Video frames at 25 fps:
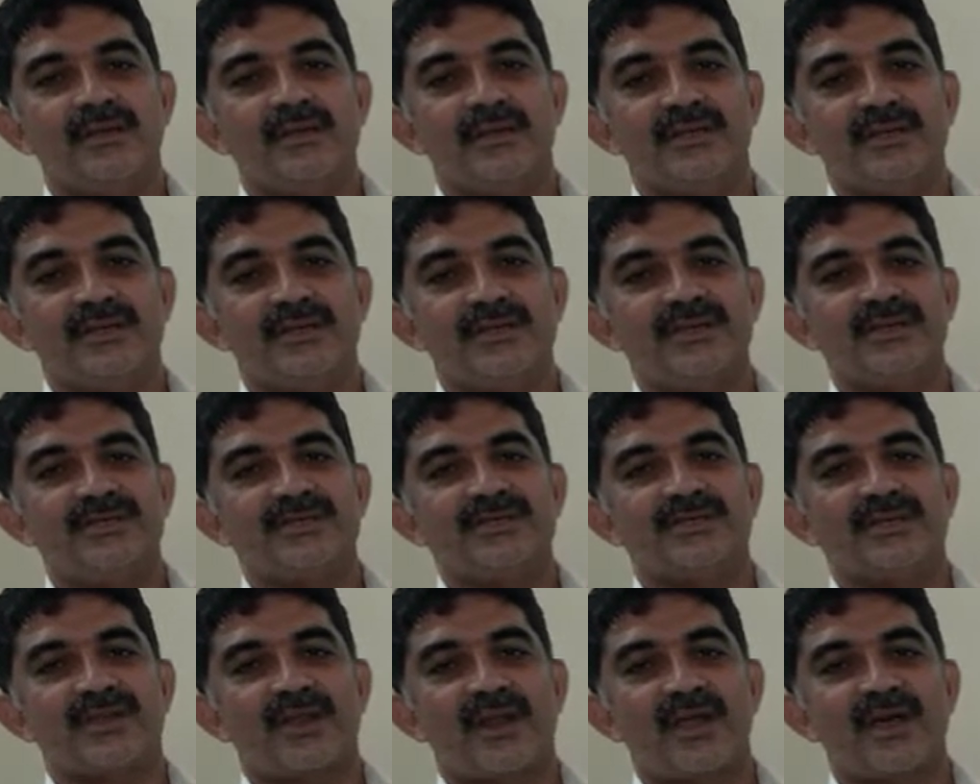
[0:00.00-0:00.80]

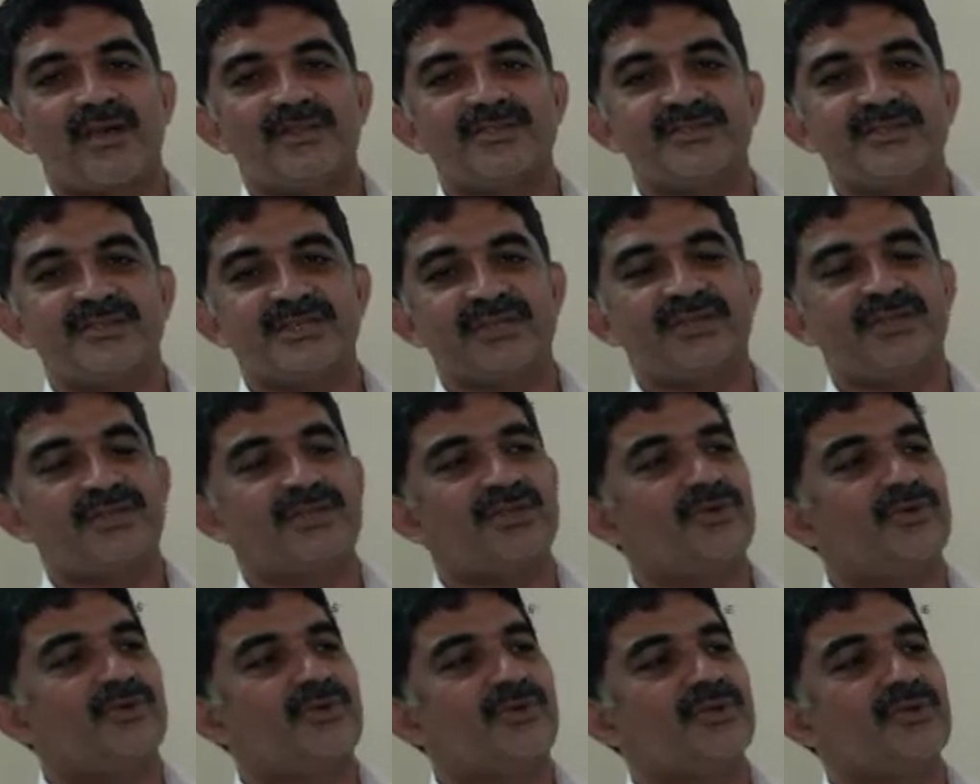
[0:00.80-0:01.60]
is transit
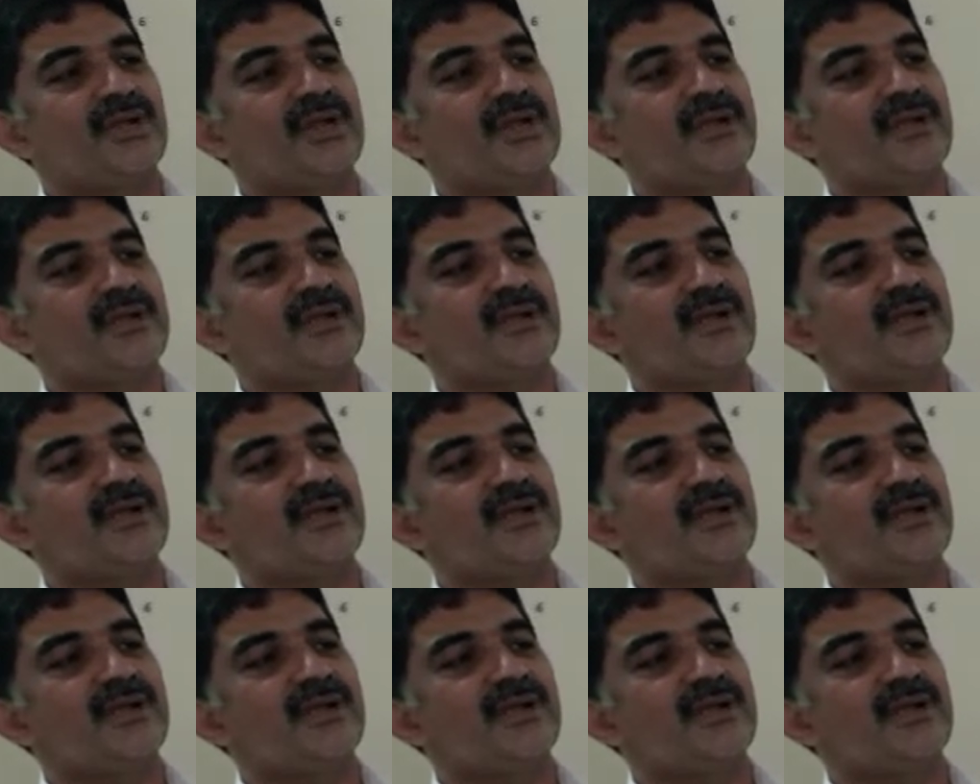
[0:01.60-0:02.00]
theodolite.